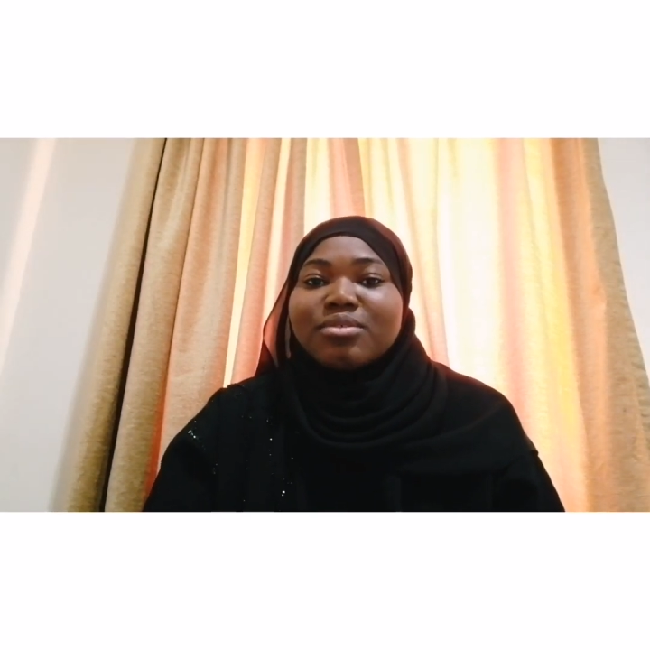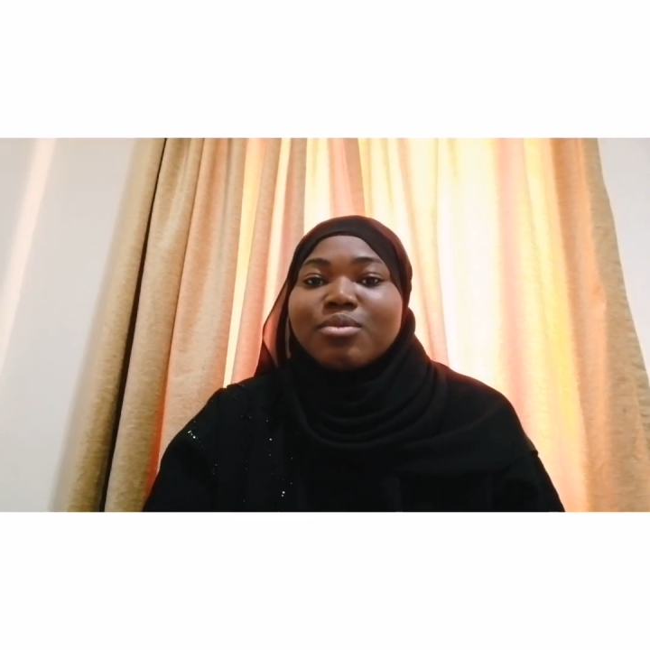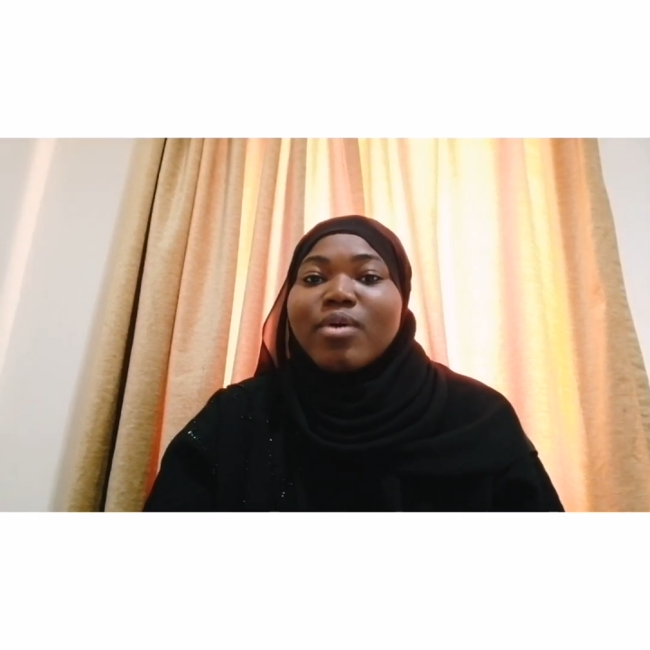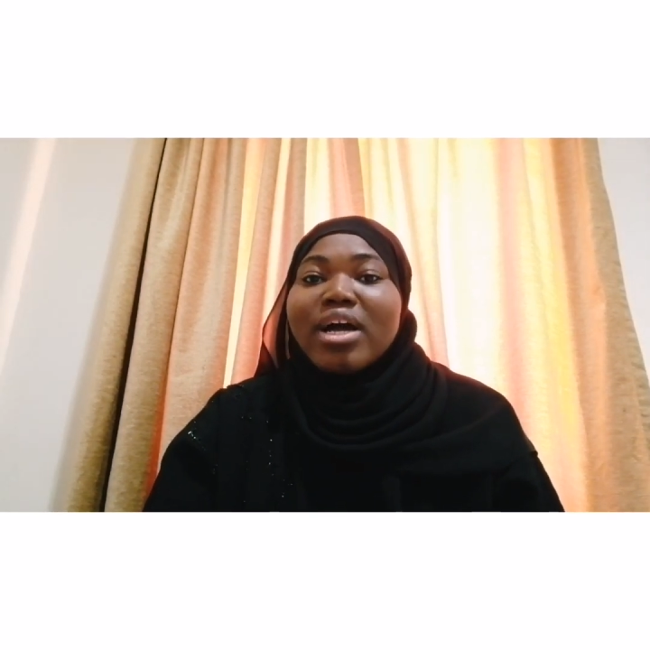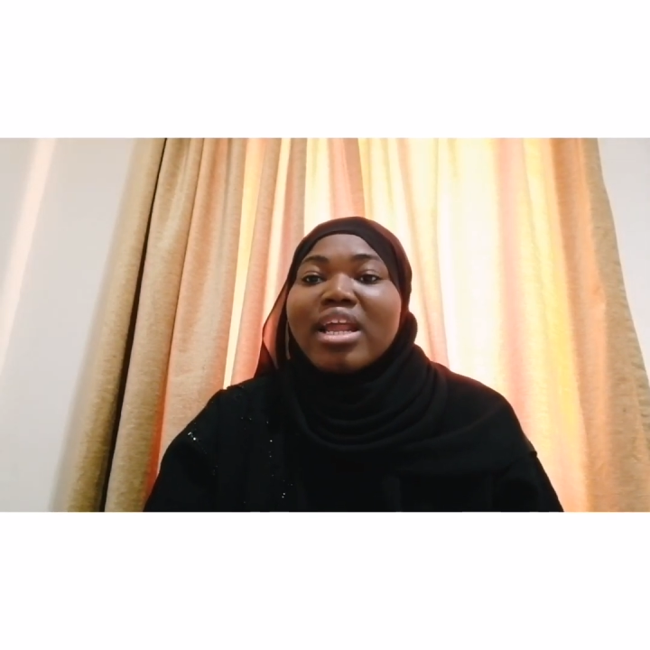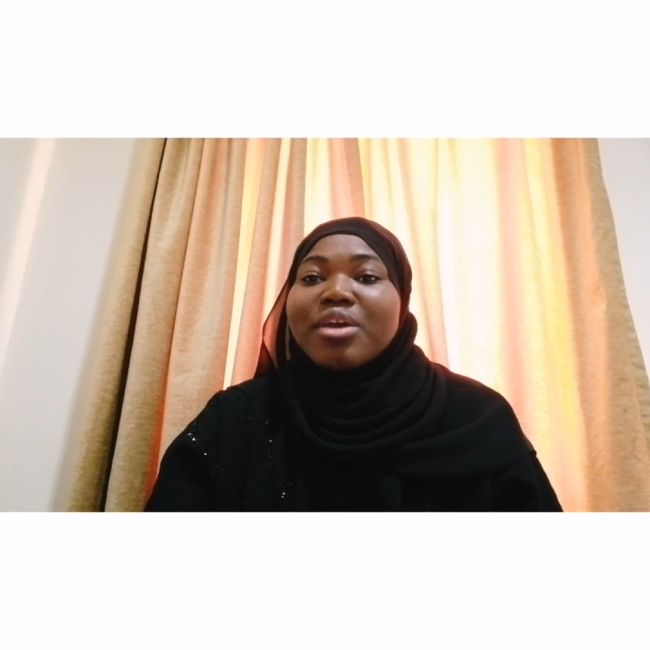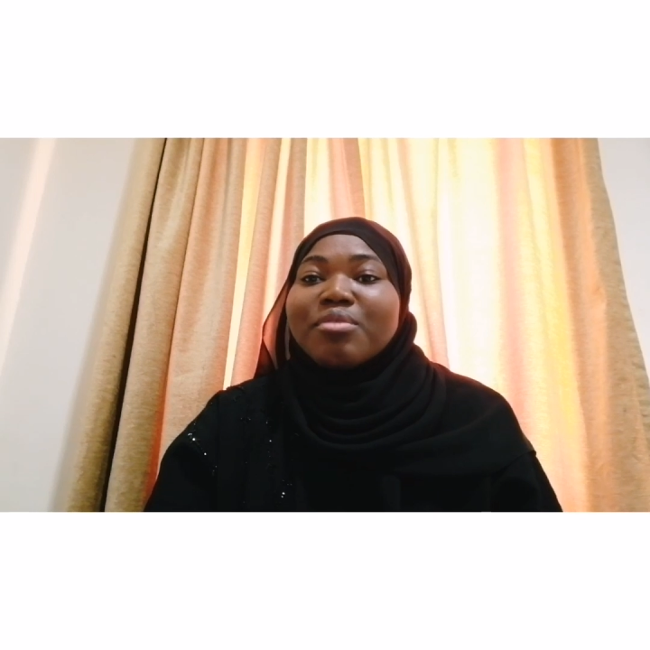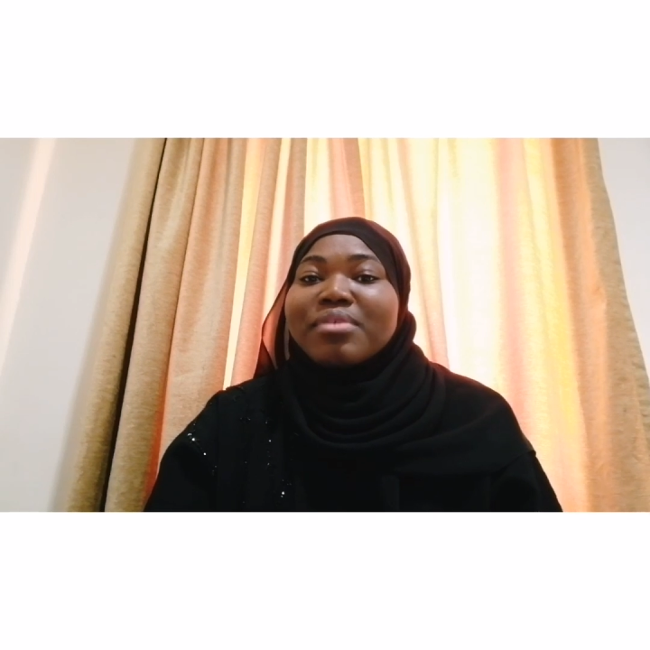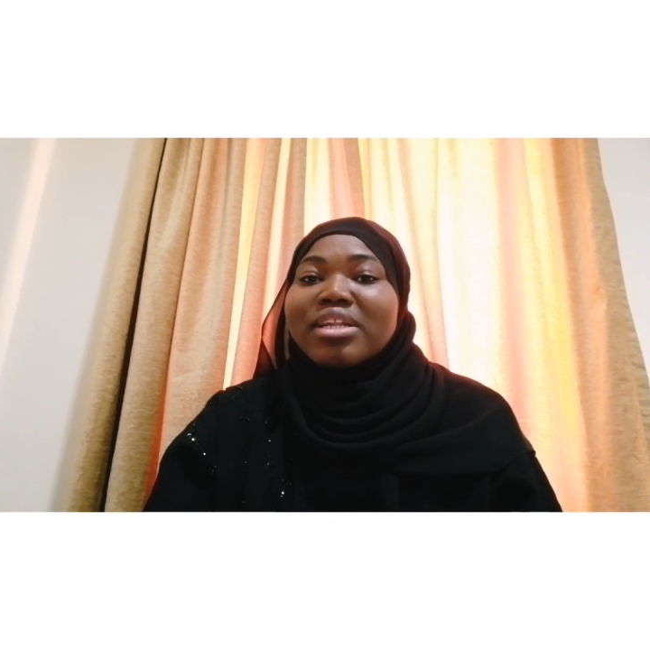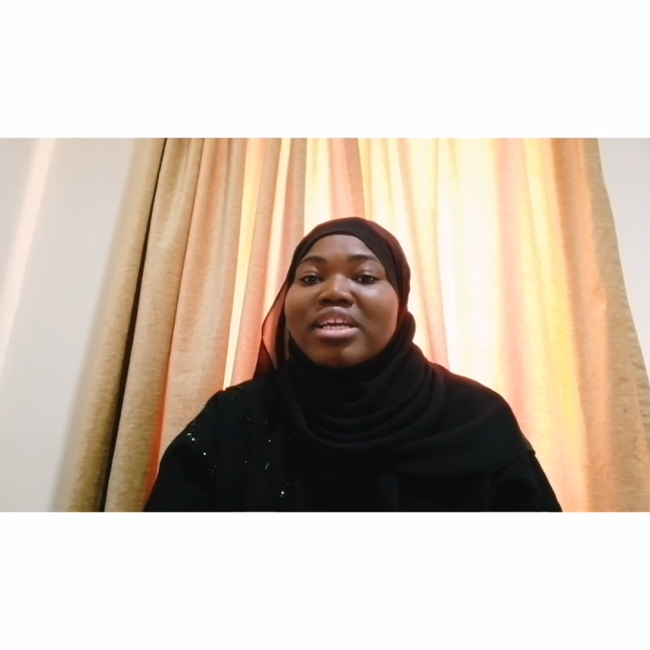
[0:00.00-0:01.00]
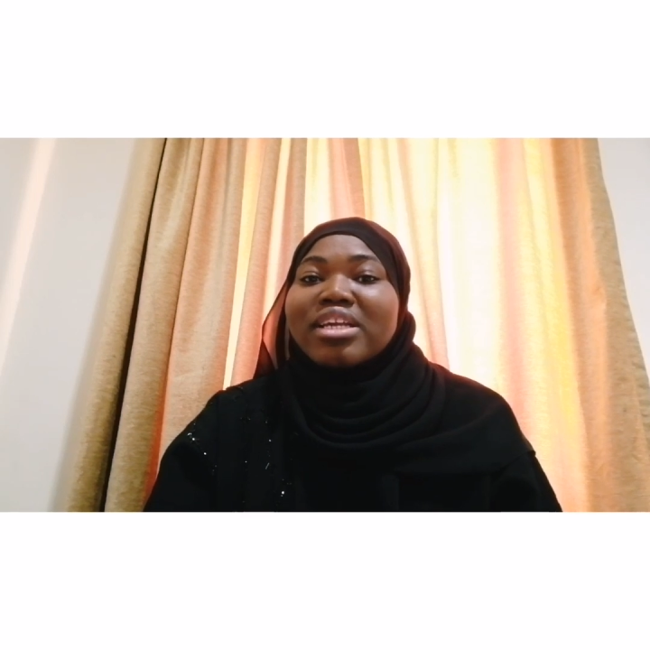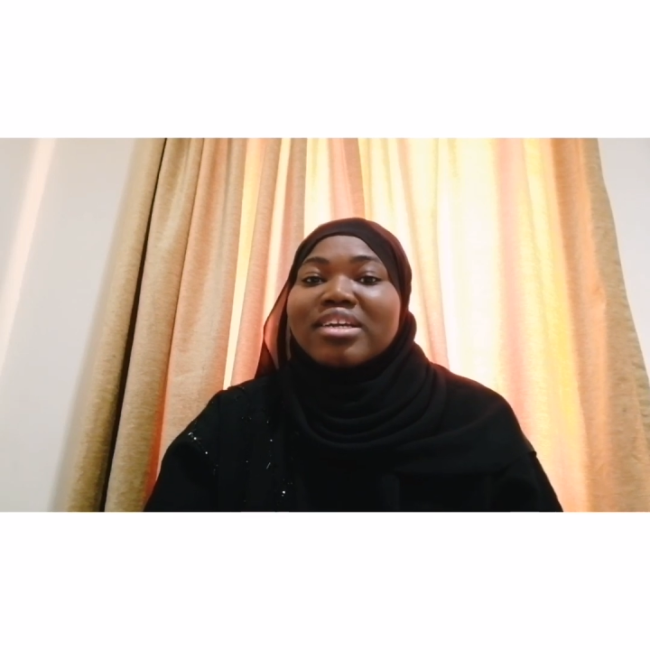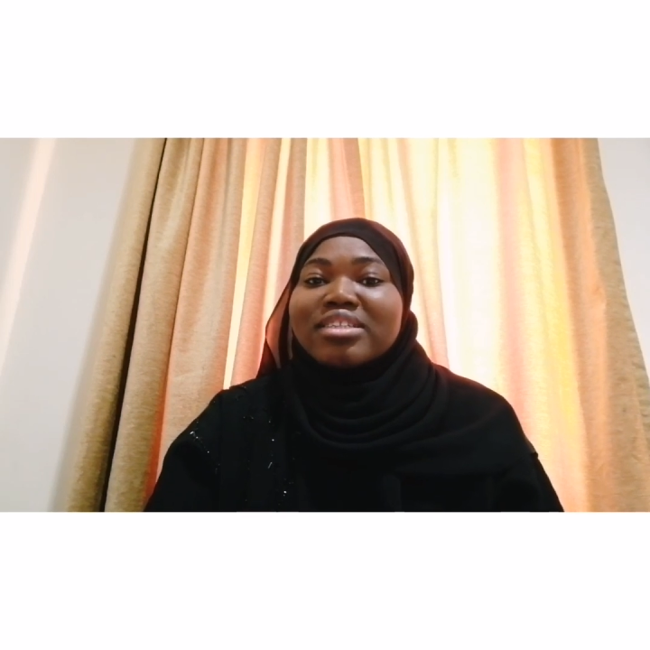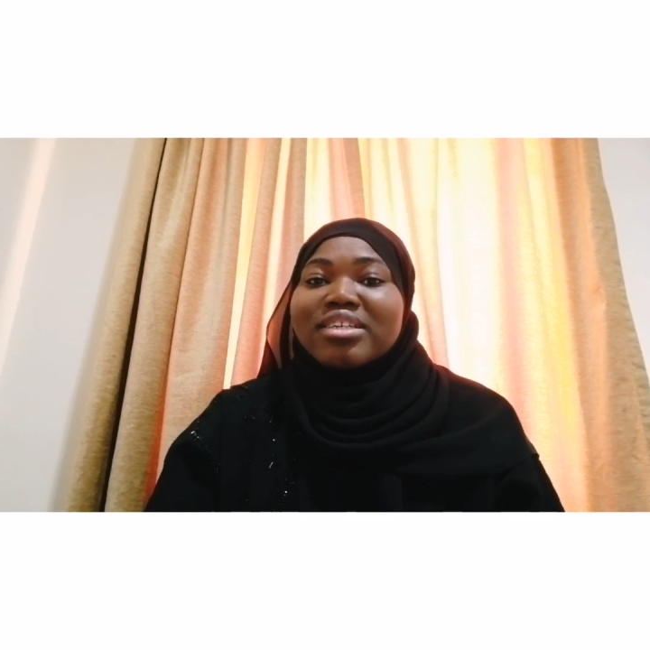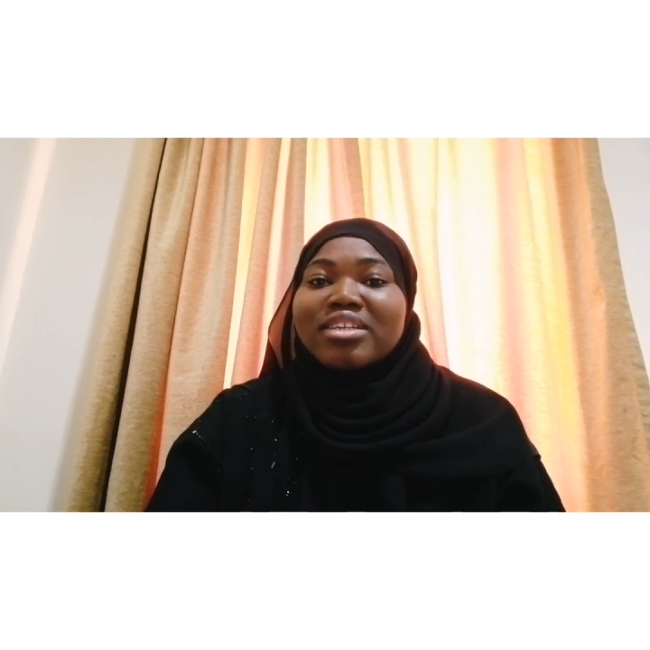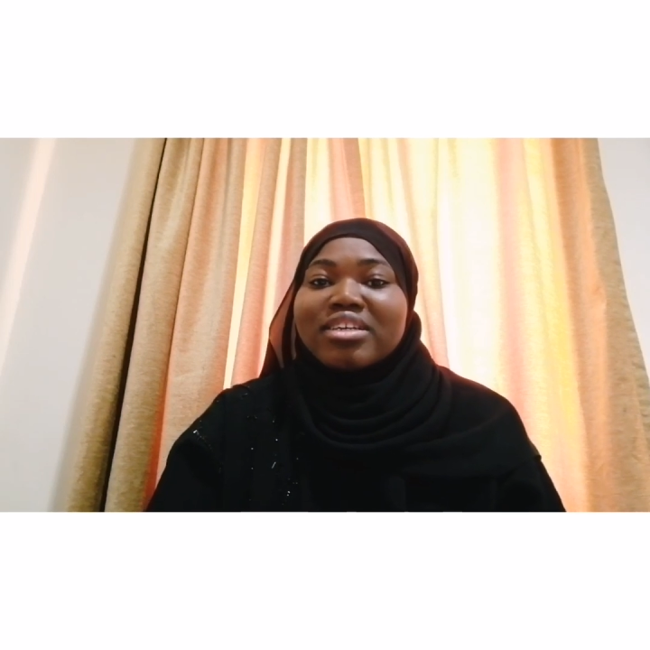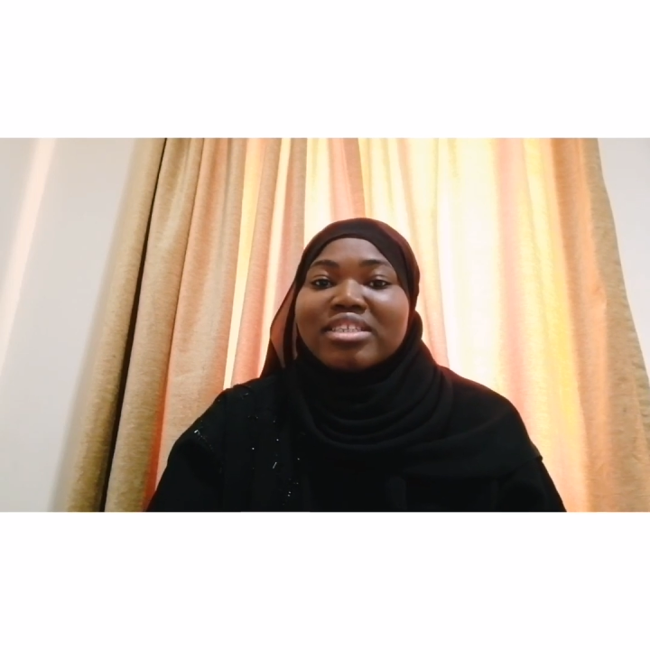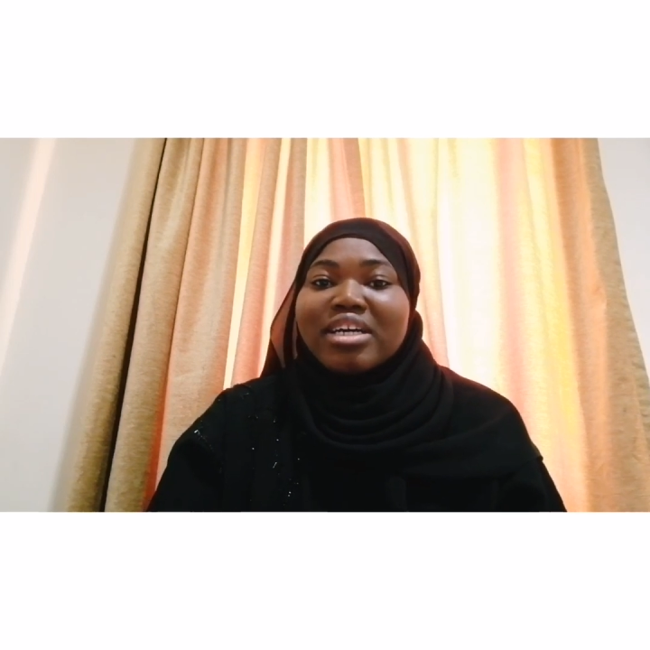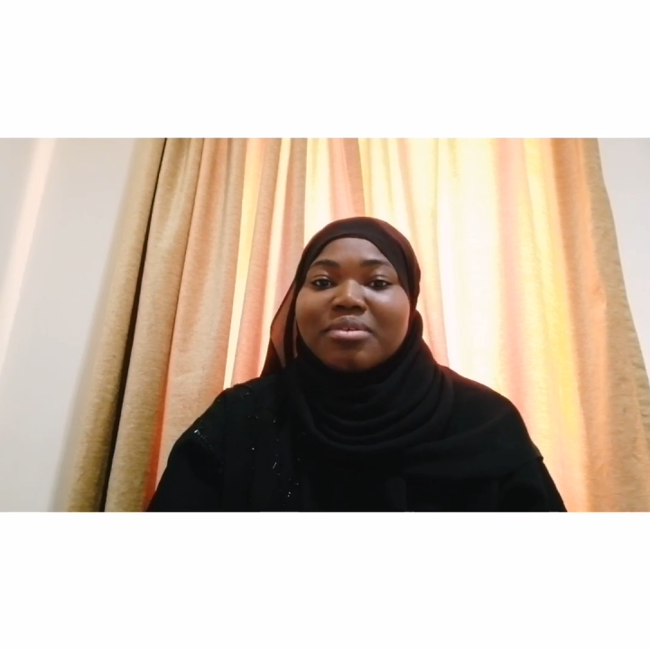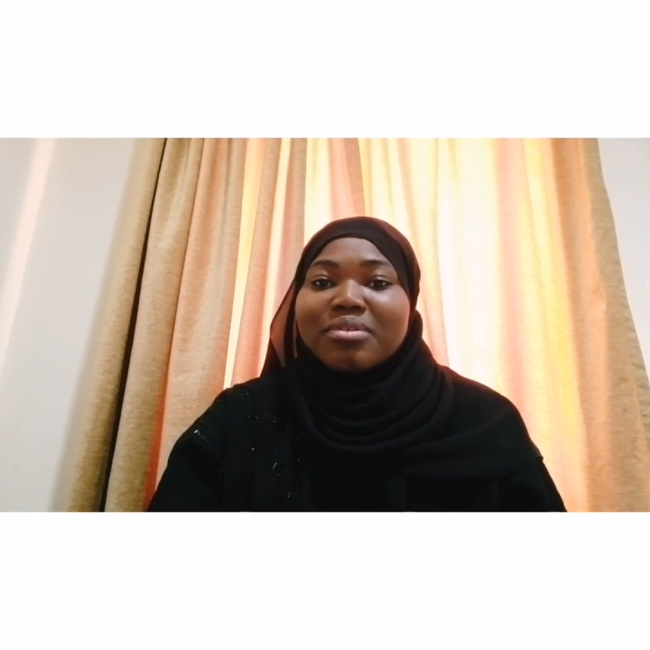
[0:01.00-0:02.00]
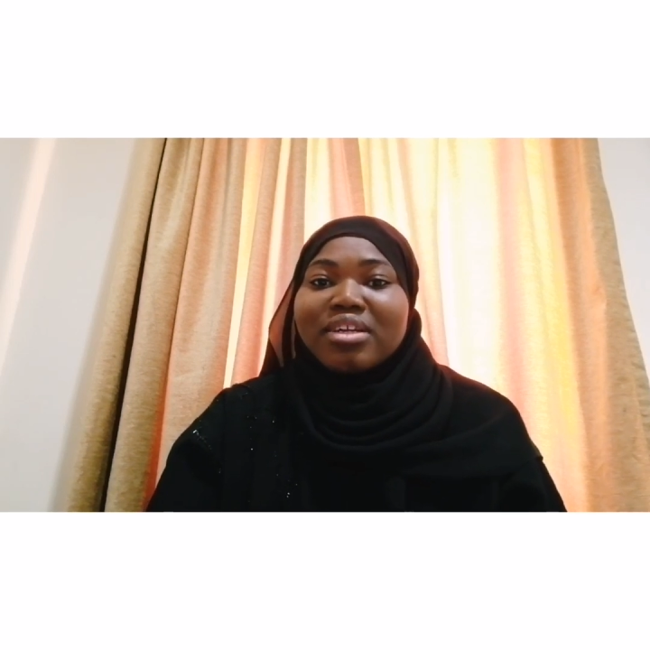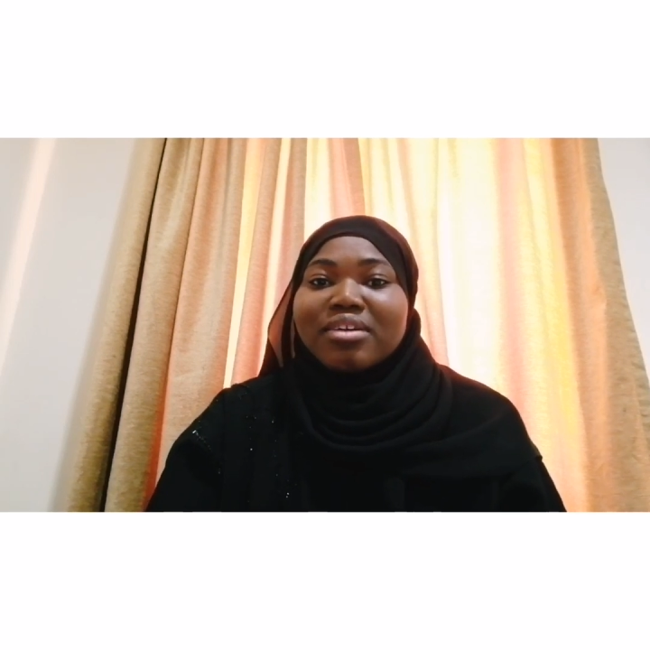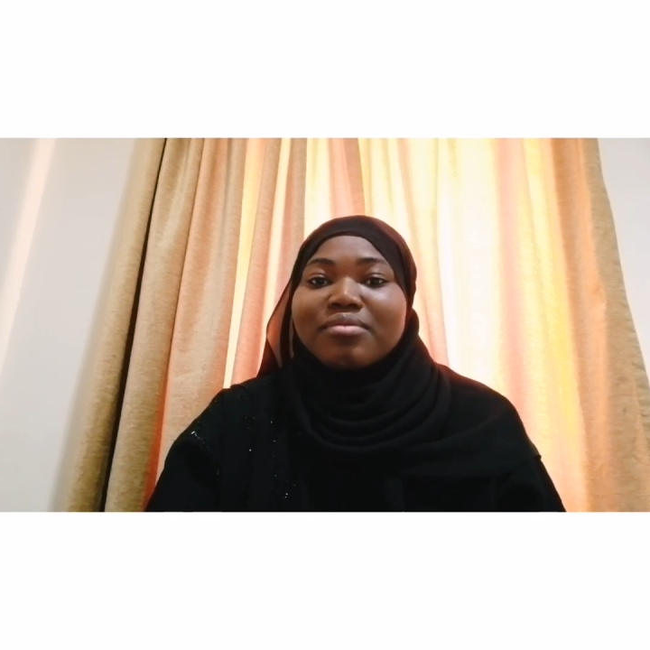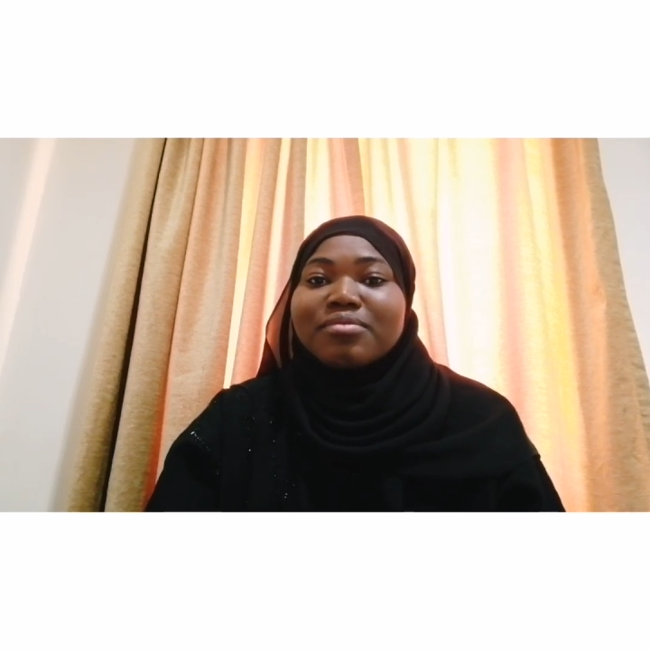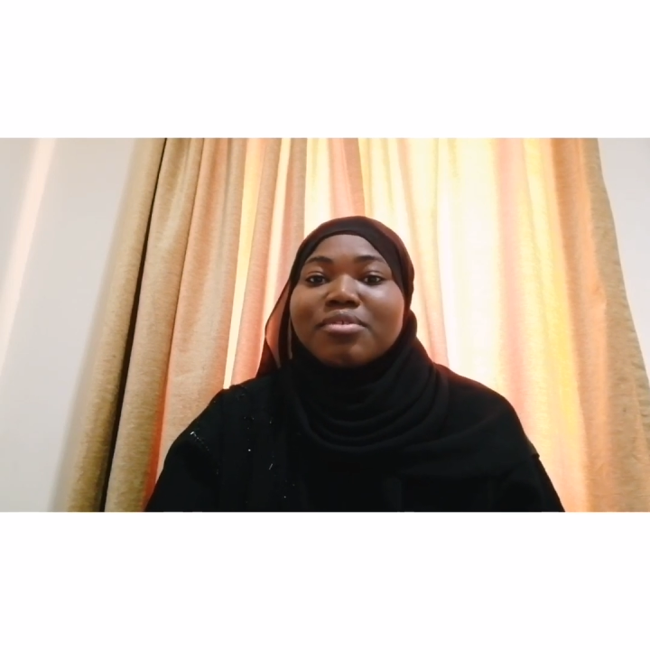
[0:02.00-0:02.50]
Wala yubidina zinatahunna.